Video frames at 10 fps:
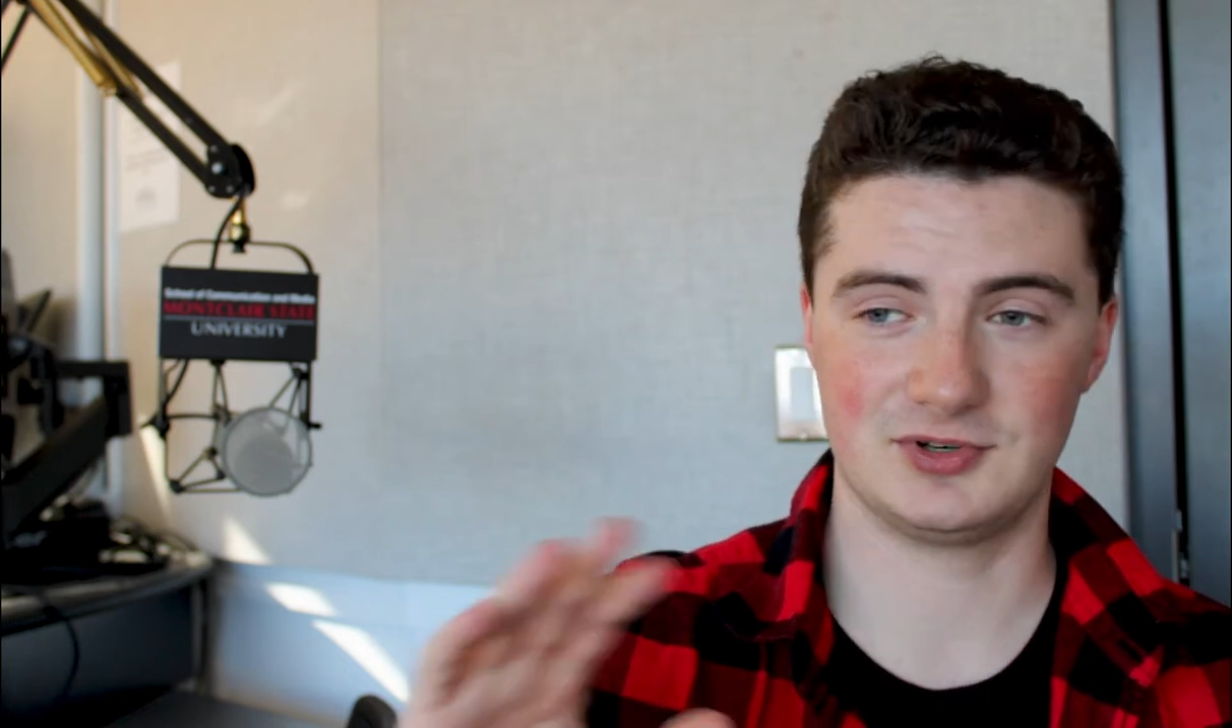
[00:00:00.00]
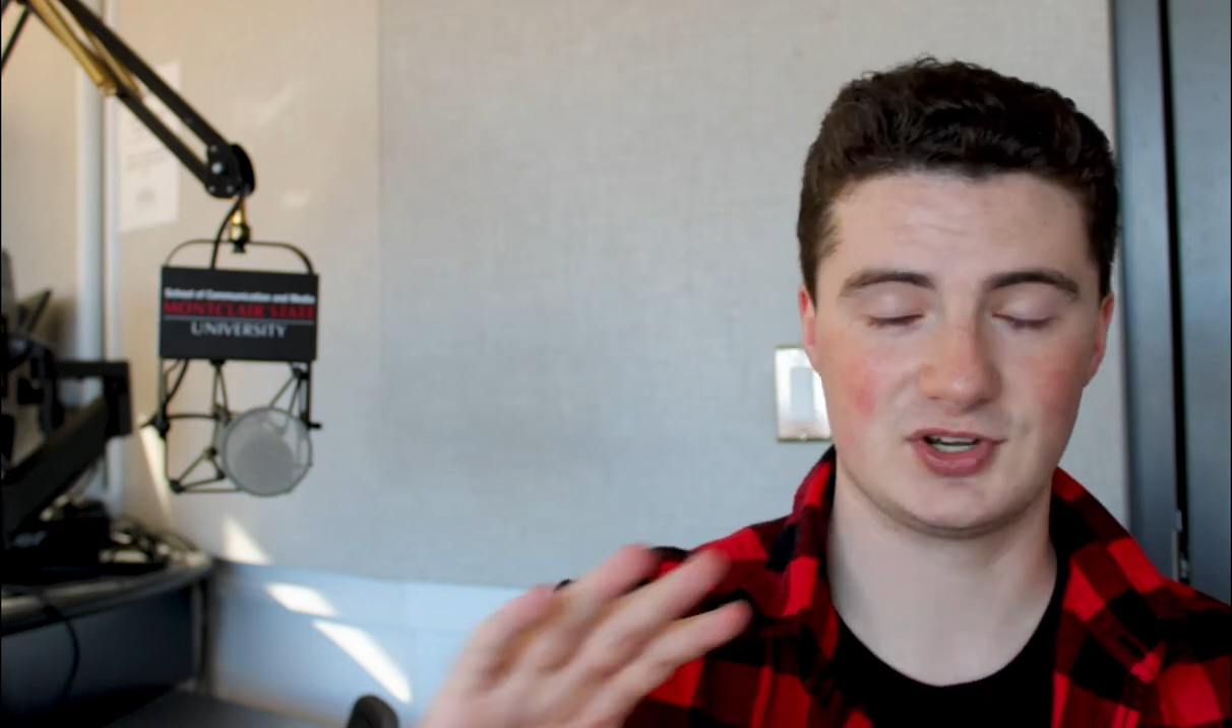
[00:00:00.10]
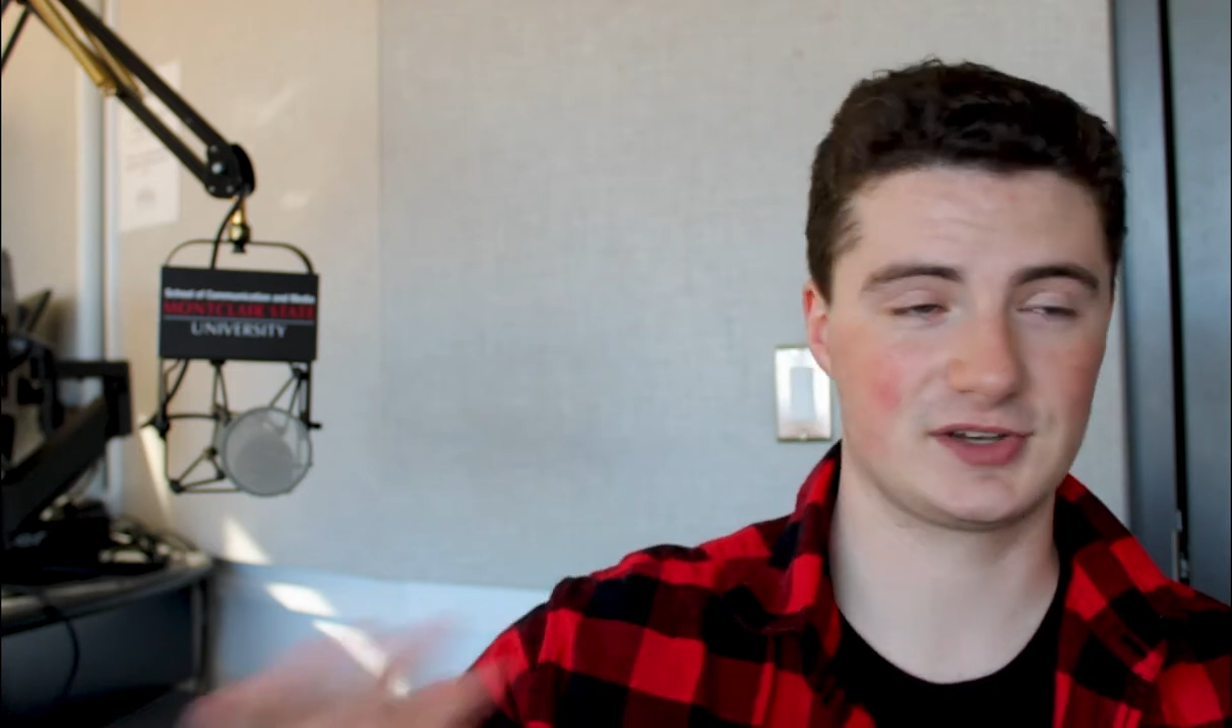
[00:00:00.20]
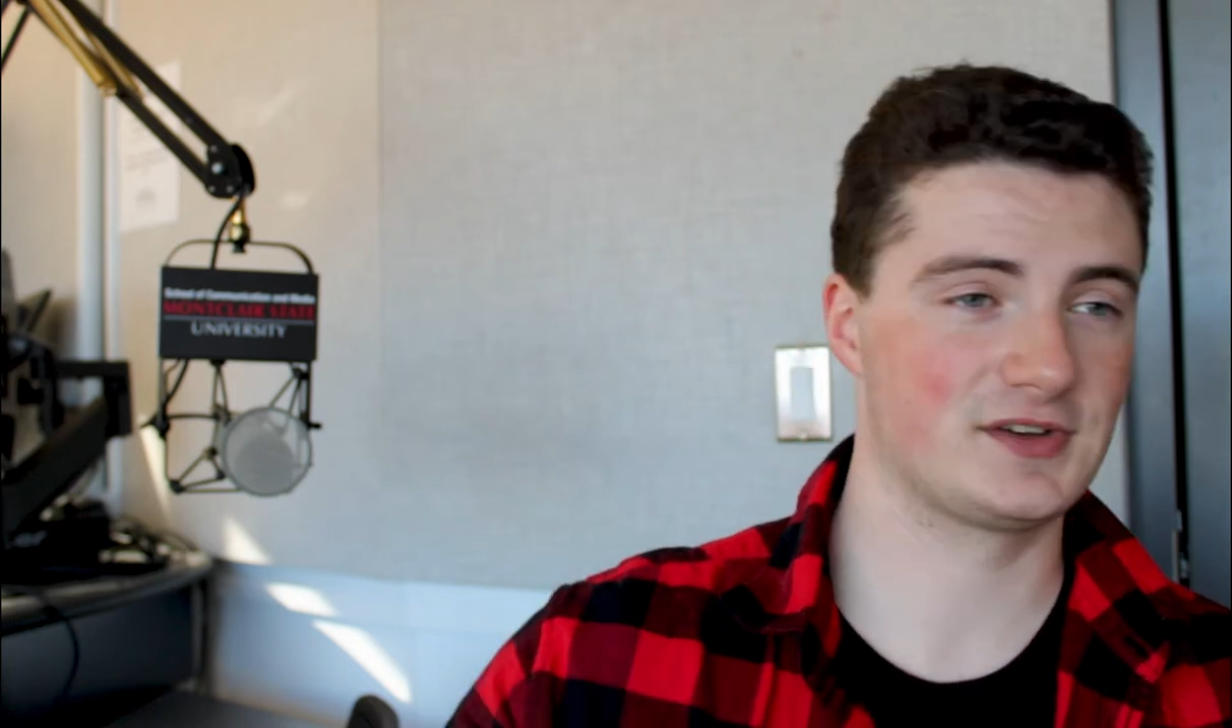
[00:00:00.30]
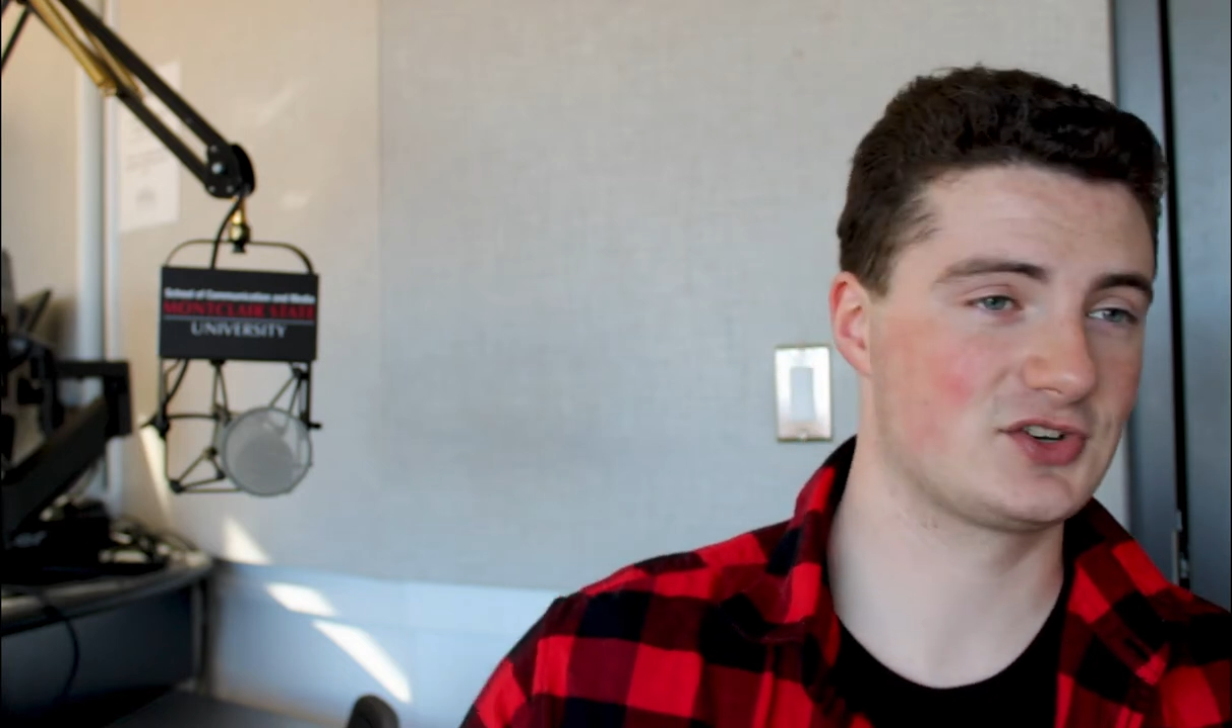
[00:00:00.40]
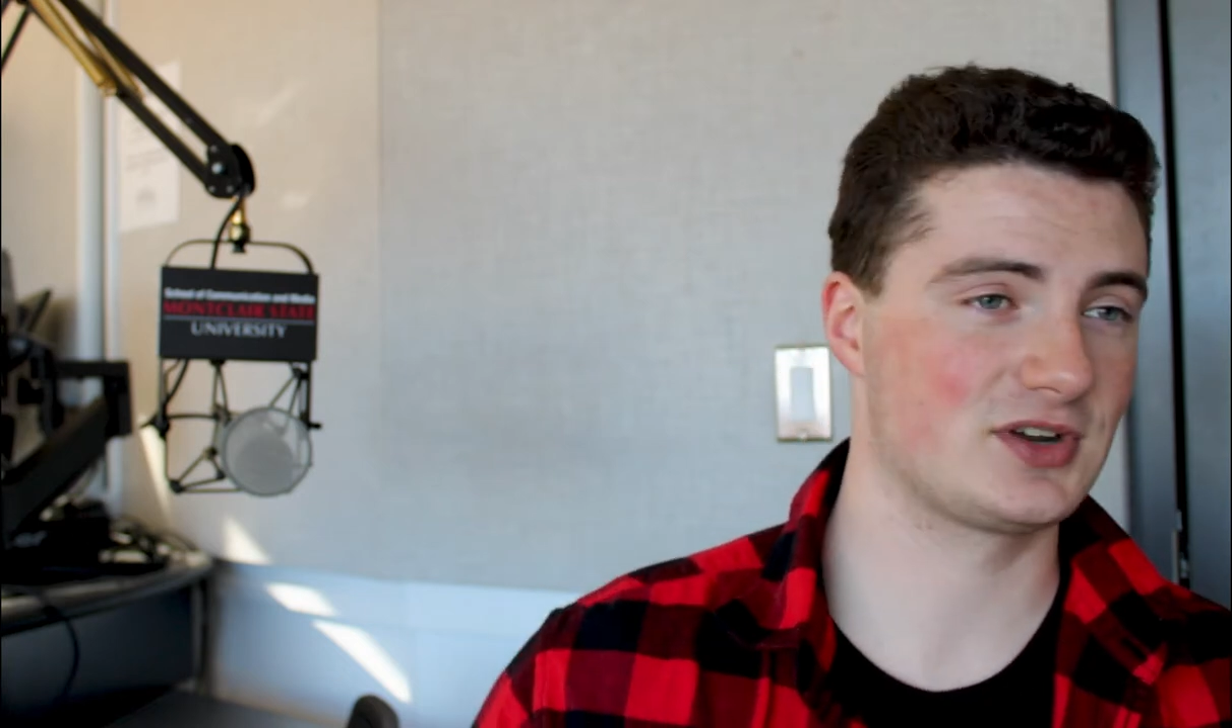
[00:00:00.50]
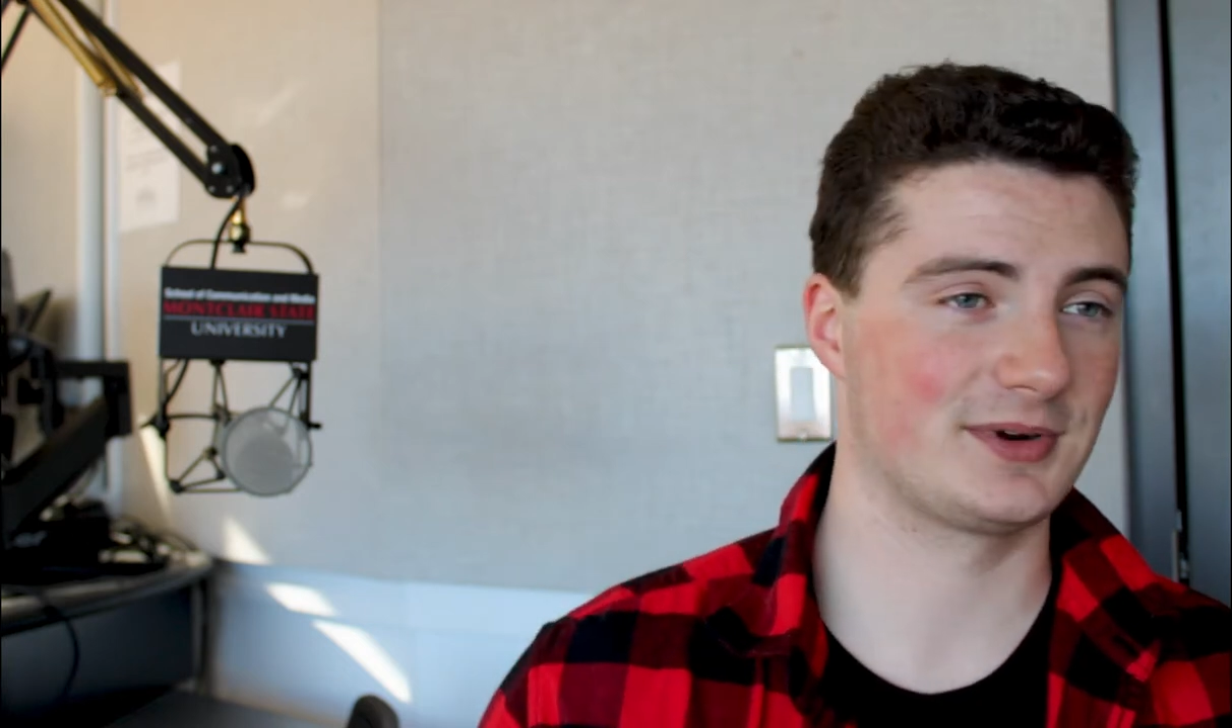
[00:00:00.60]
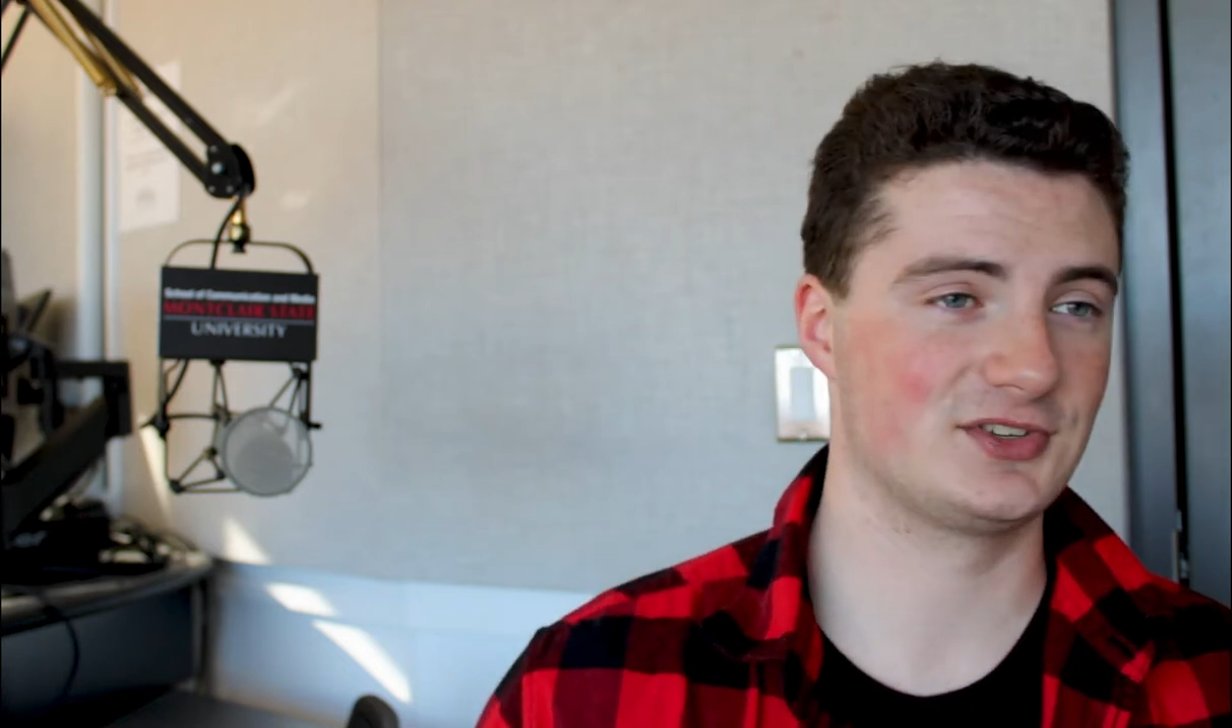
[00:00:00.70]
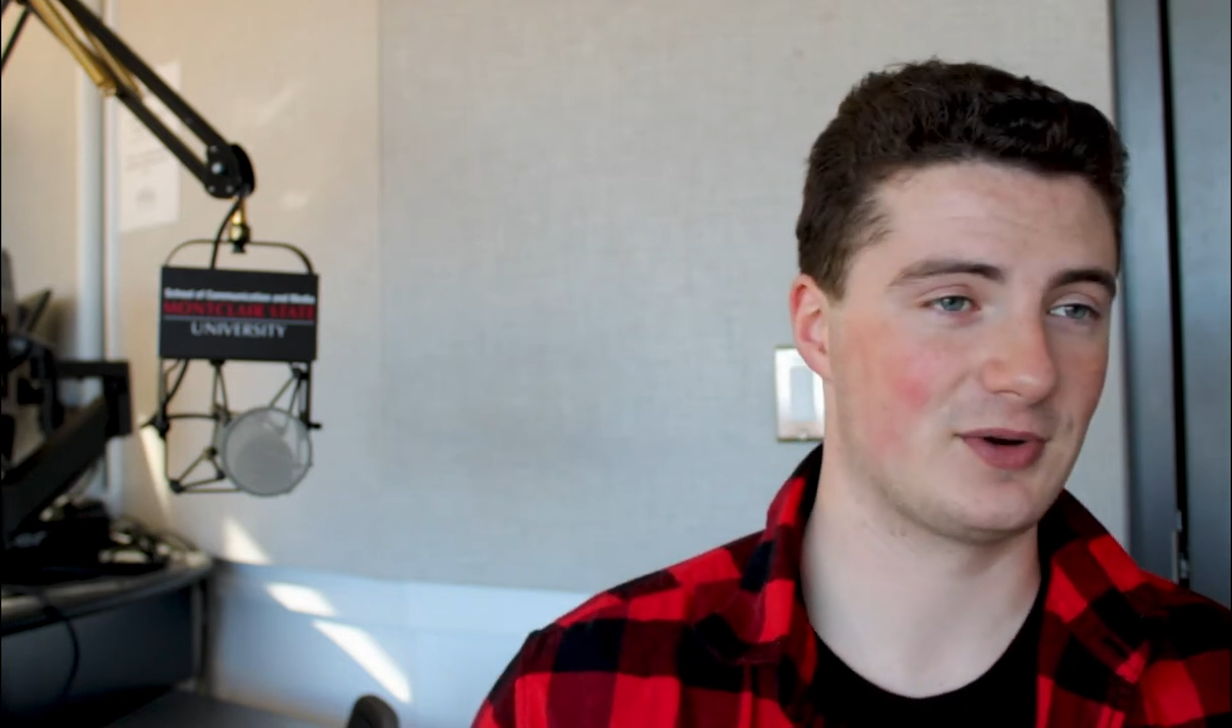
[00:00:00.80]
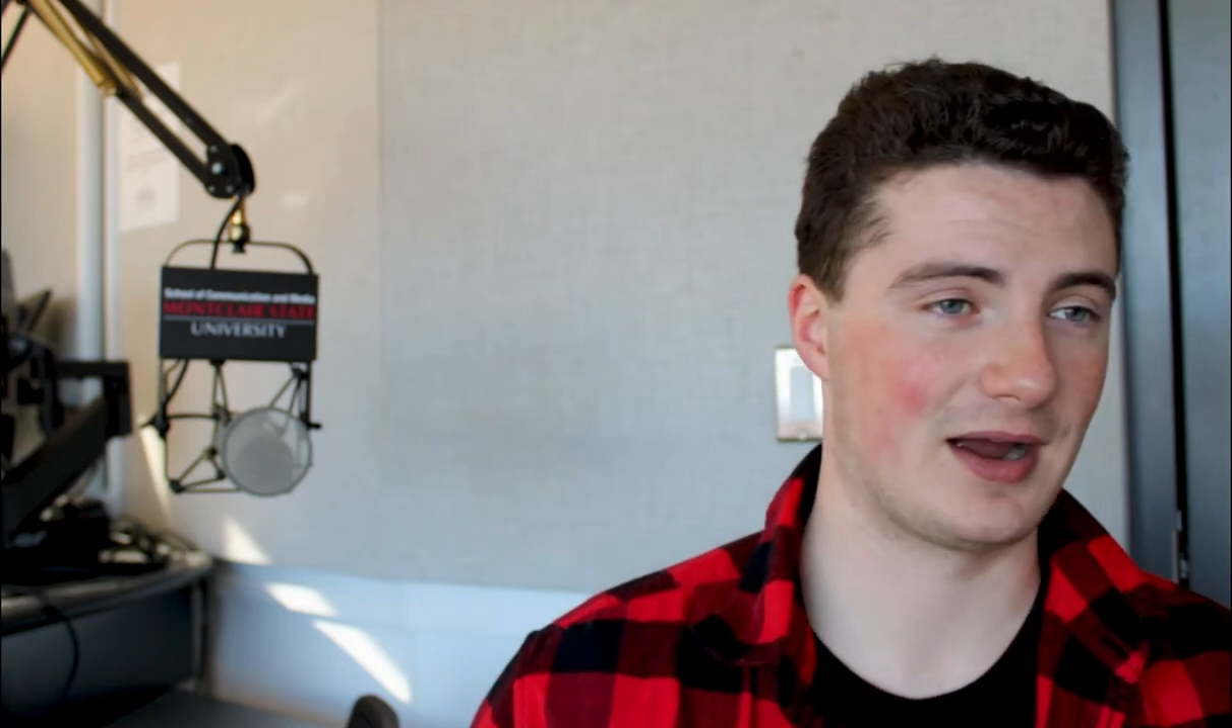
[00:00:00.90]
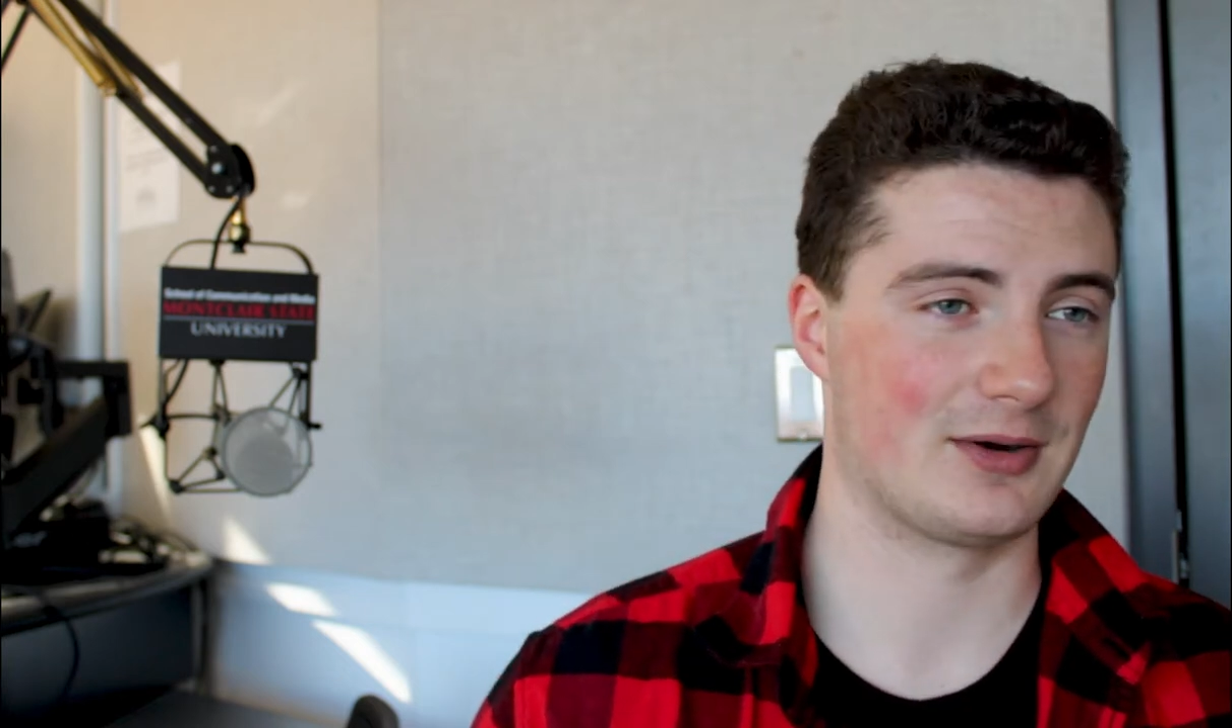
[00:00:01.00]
just finished up our 2